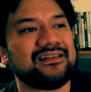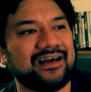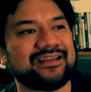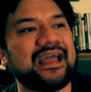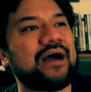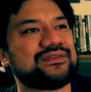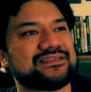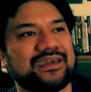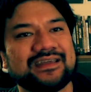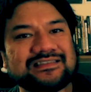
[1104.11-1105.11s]
Like, now
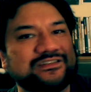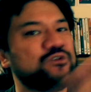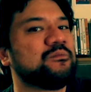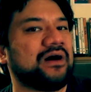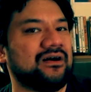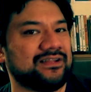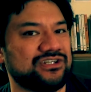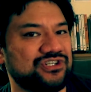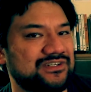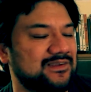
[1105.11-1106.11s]
it's like, it's too
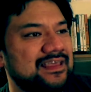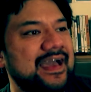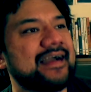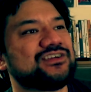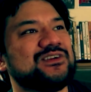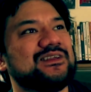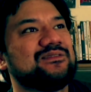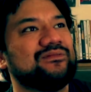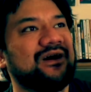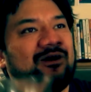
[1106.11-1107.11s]
polished. The action
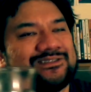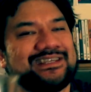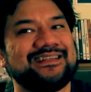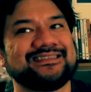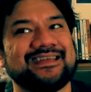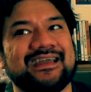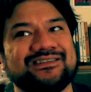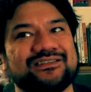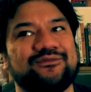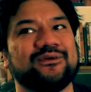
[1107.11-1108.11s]
in All Saints Day
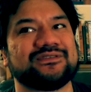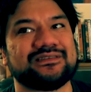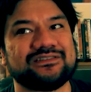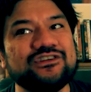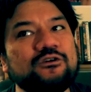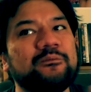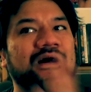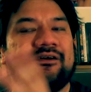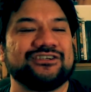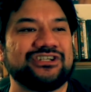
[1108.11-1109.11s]
just feels too
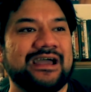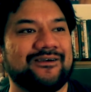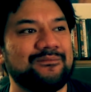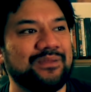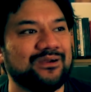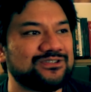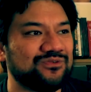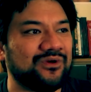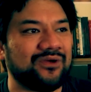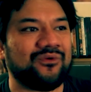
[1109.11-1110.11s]
polished now compared
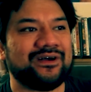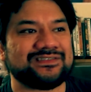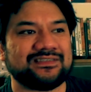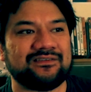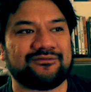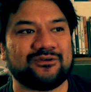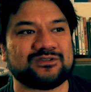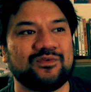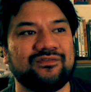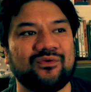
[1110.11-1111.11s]
to what it was in the
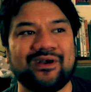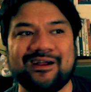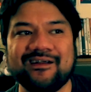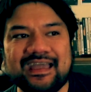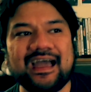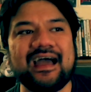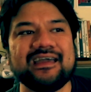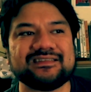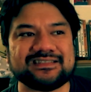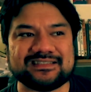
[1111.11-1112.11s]
first movie, where, yeah,
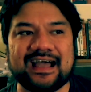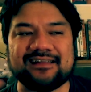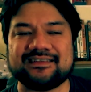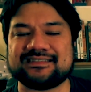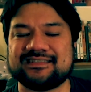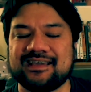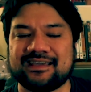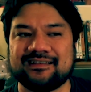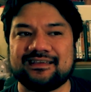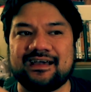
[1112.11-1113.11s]
it's
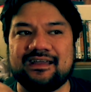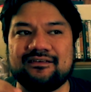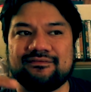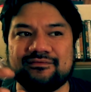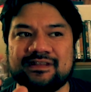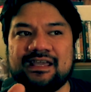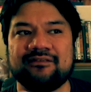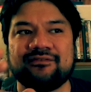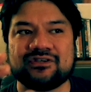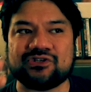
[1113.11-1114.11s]
stylistic and kind of
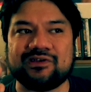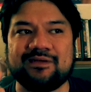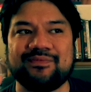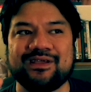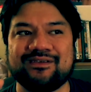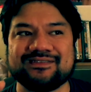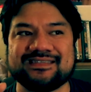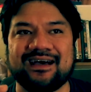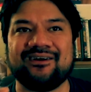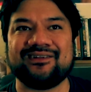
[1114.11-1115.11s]
neat visually, but you could
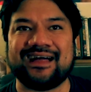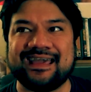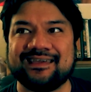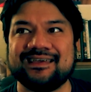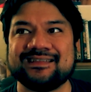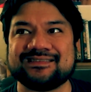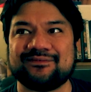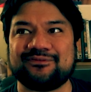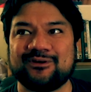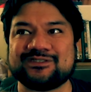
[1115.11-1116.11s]
tell, like, it's
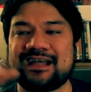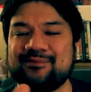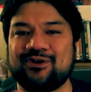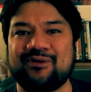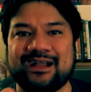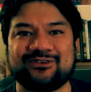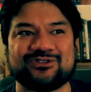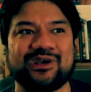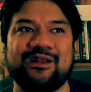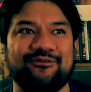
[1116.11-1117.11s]
a first-time director
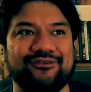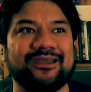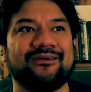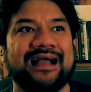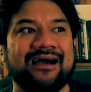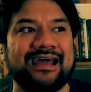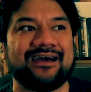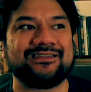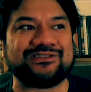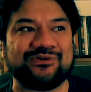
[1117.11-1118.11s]
trying to figure out
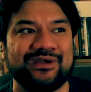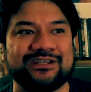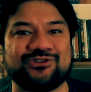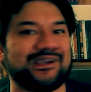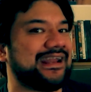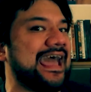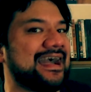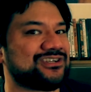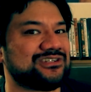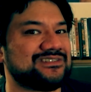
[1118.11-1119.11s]
how to do intricate
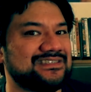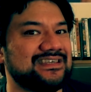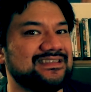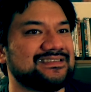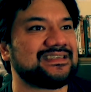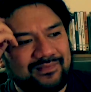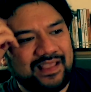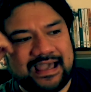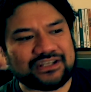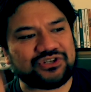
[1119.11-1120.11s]
action scenes.
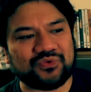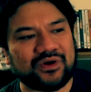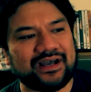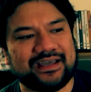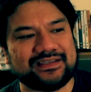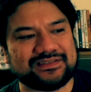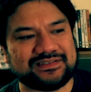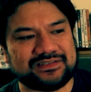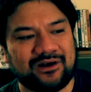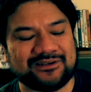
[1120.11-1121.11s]

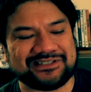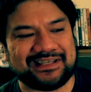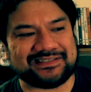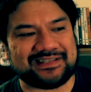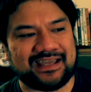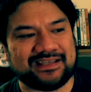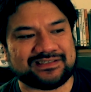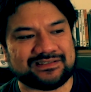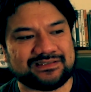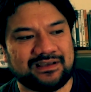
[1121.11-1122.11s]
Action-wise, All Saints Day
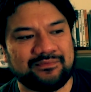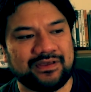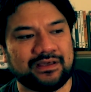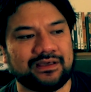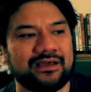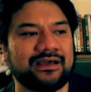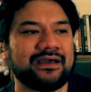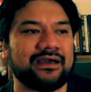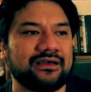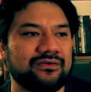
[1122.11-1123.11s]
is a big,
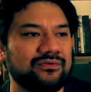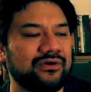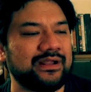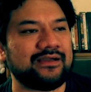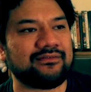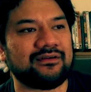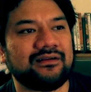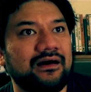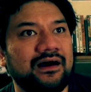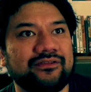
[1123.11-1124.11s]

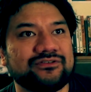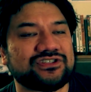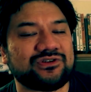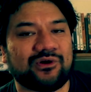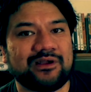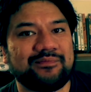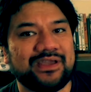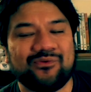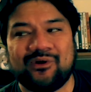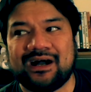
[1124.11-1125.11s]
whatever. Other story
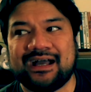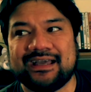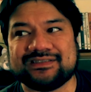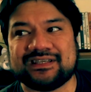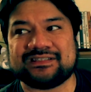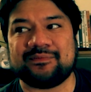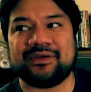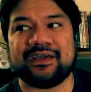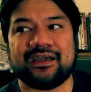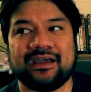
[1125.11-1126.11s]
beat-wise, it's a
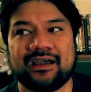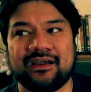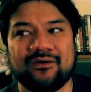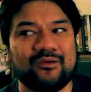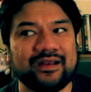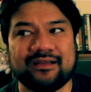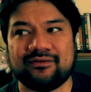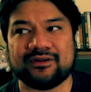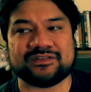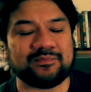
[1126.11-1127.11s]
big,
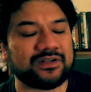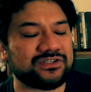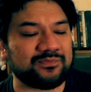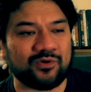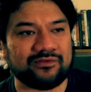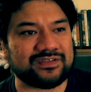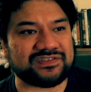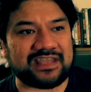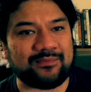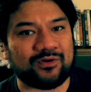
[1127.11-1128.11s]
whatever. It's much more of the
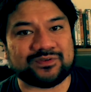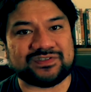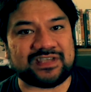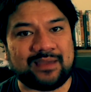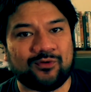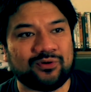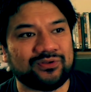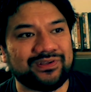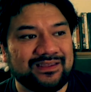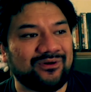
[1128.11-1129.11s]
same old, same
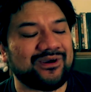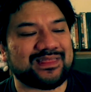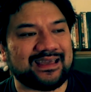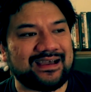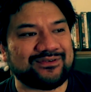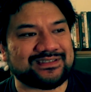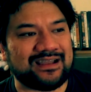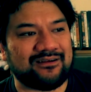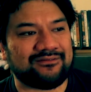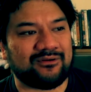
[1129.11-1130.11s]
old. The only thing I was
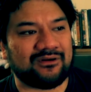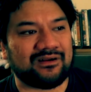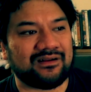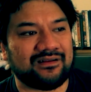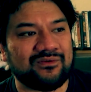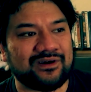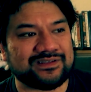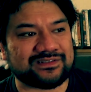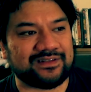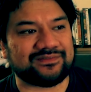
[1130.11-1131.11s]
there for
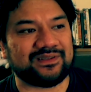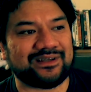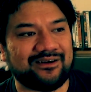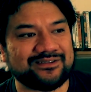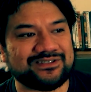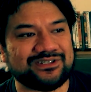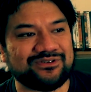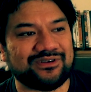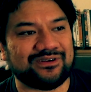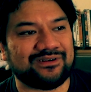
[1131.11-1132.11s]
was Clifton Collins
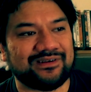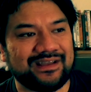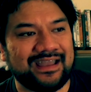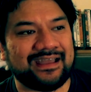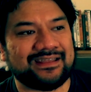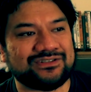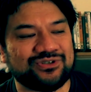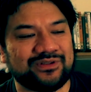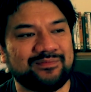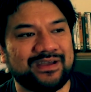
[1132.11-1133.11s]
Jr. and
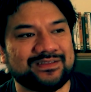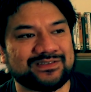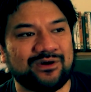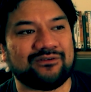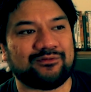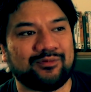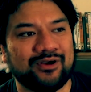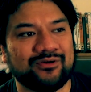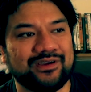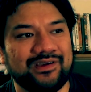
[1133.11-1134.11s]
Julie Benz going for
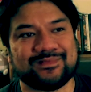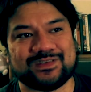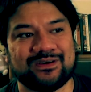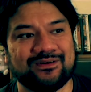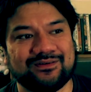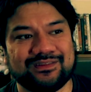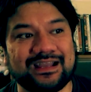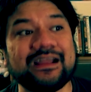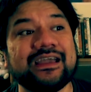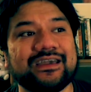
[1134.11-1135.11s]
broke. So
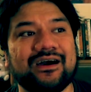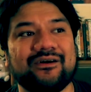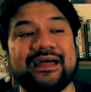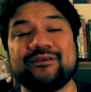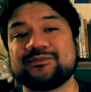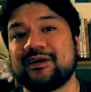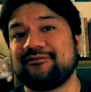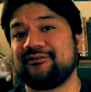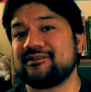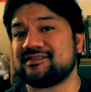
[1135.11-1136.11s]
there you go. That was my
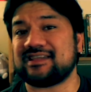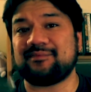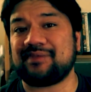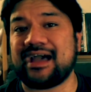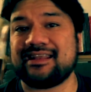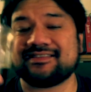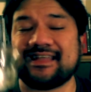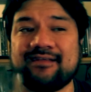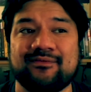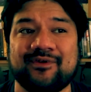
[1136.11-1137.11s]
fun St. Paddy's
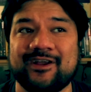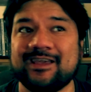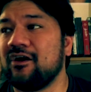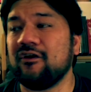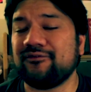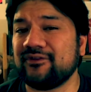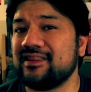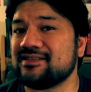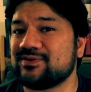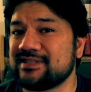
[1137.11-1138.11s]
Day, everybody.
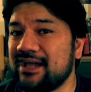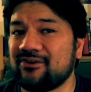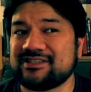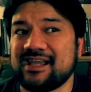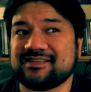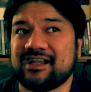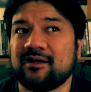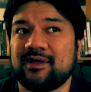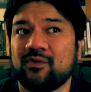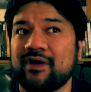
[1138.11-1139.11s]
Hopefully this was entertaining to
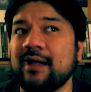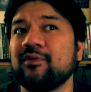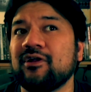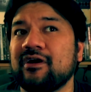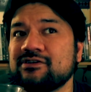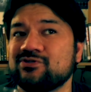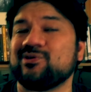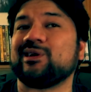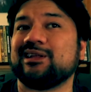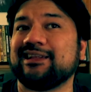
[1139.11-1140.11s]
hear me ramble on
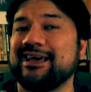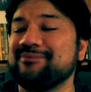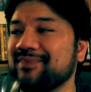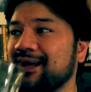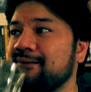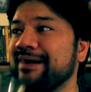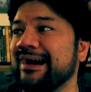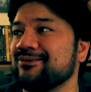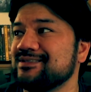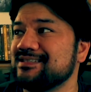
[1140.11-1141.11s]
drunkenly
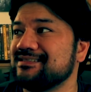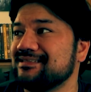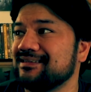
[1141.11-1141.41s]
about